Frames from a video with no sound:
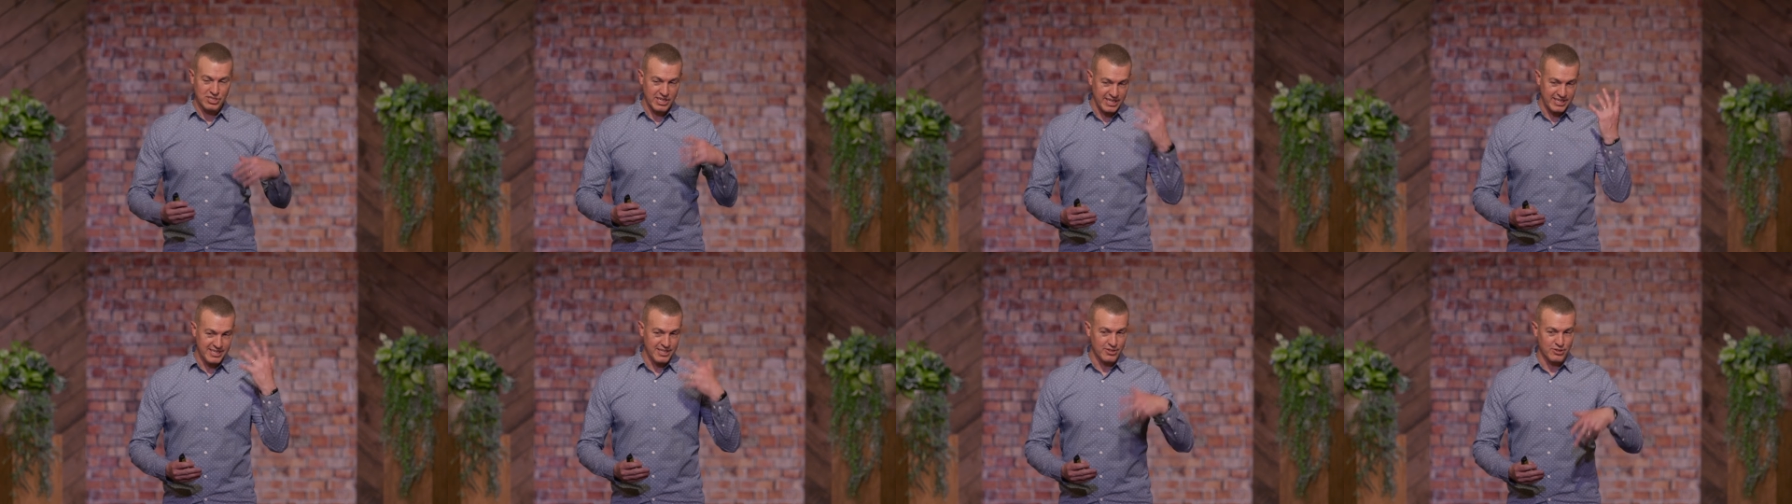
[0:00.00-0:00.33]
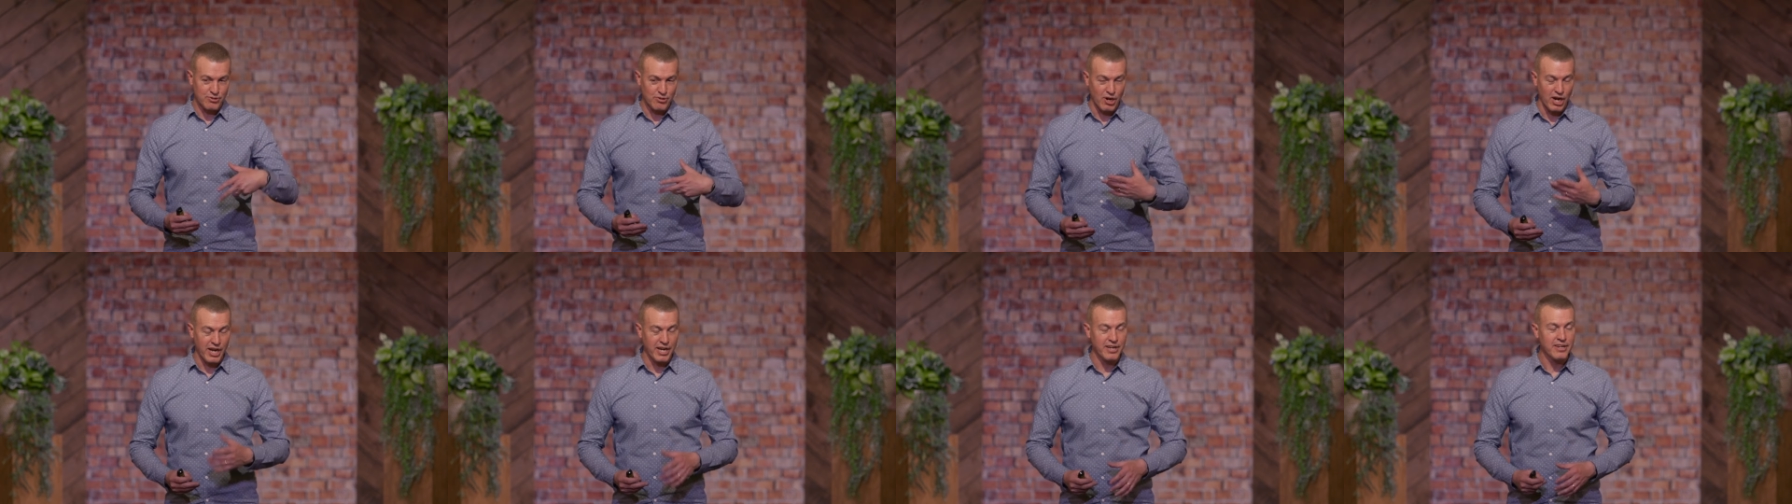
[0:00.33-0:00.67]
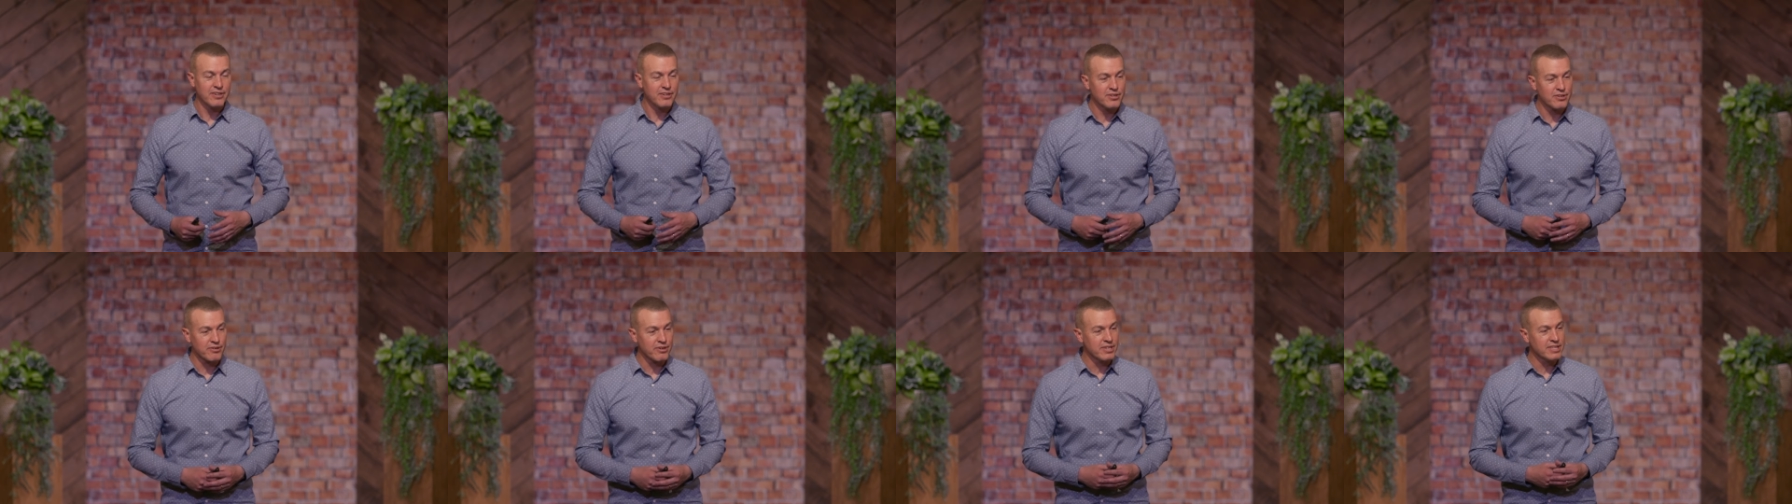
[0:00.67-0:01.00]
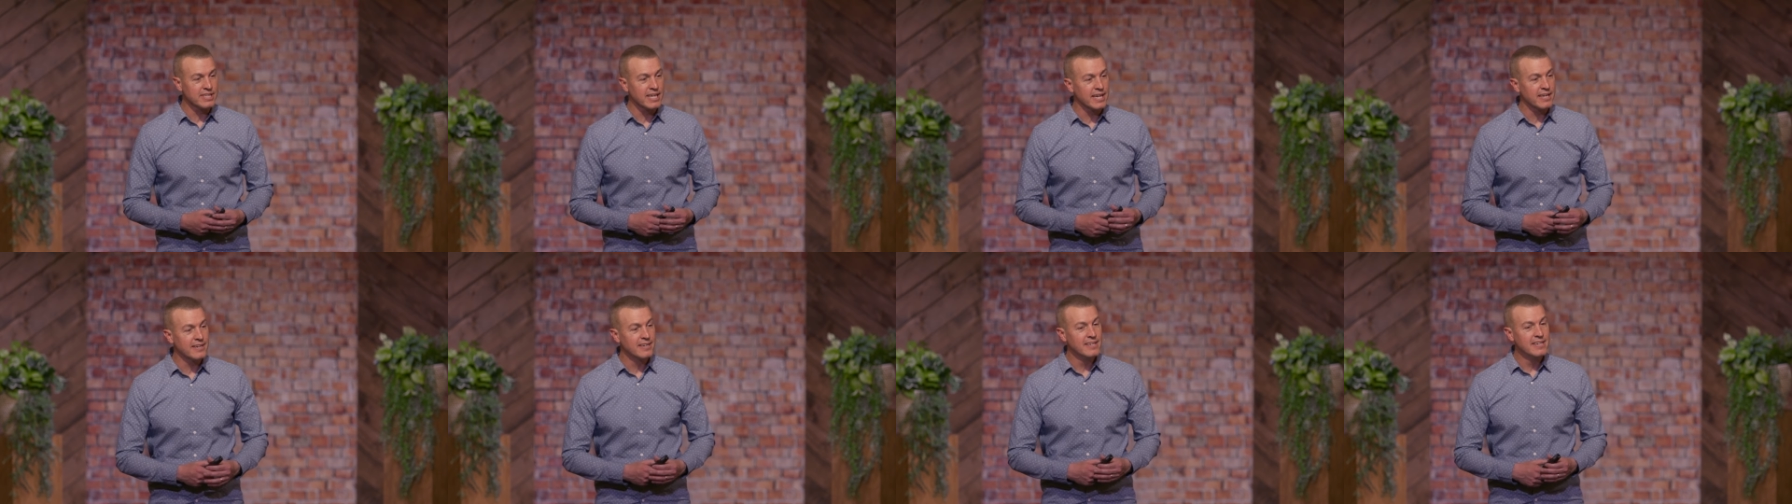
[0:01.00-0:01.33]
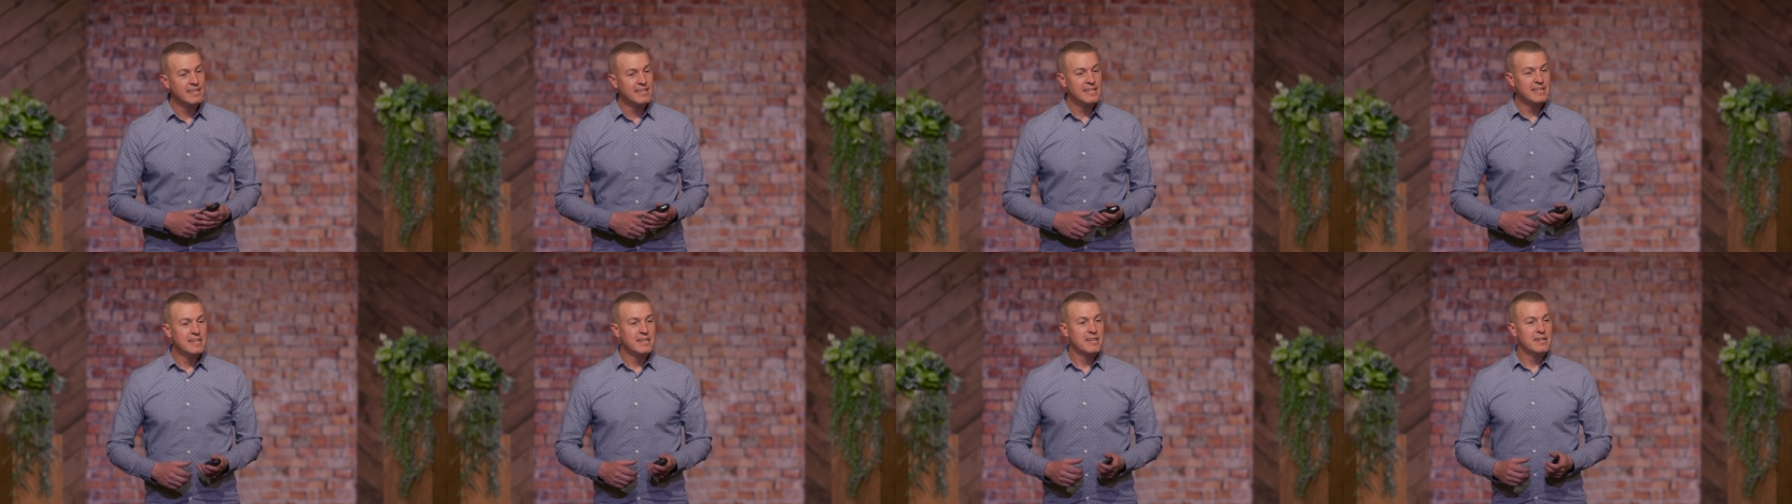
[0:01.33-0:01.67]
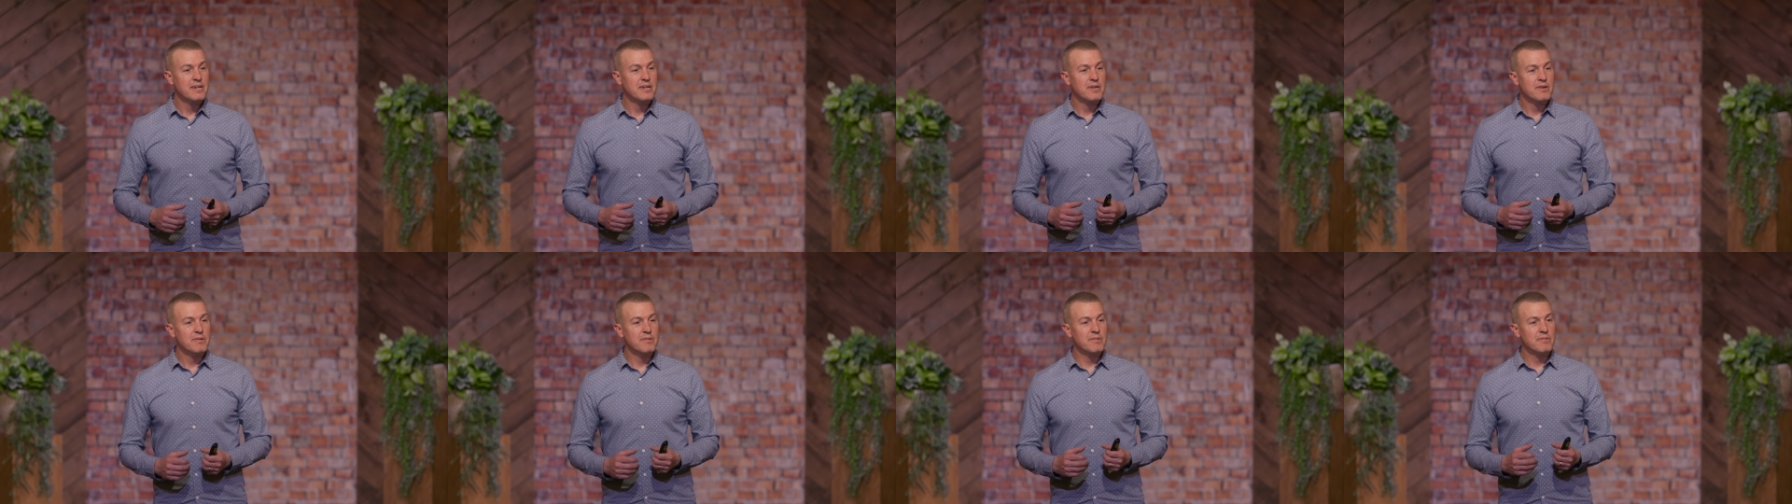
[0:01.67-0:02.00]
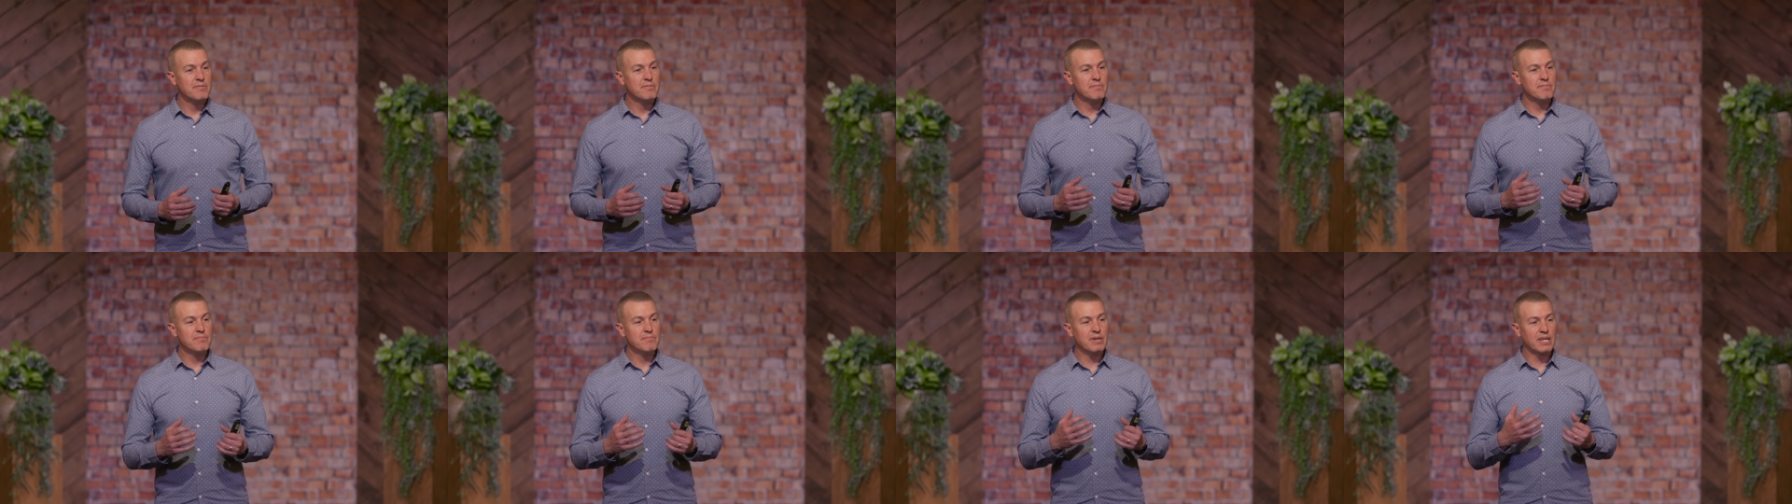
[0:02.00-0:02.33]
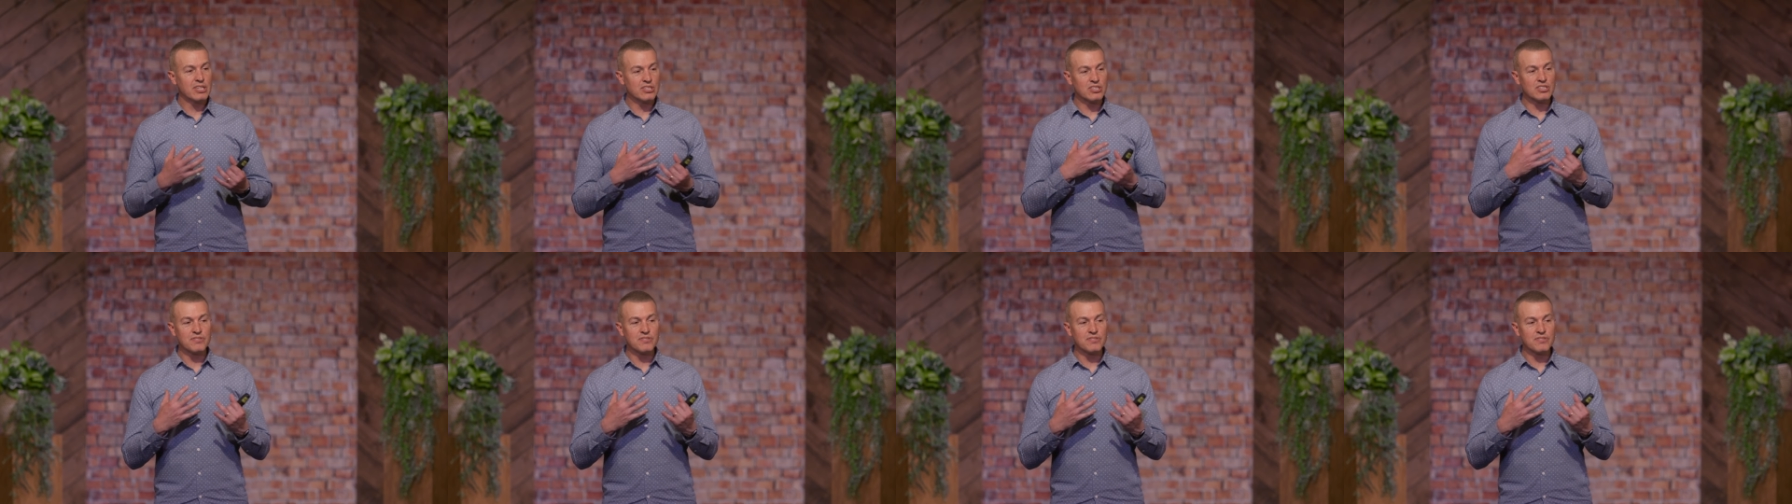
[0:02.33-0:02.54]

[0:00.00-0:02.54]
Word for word: I did cry during that because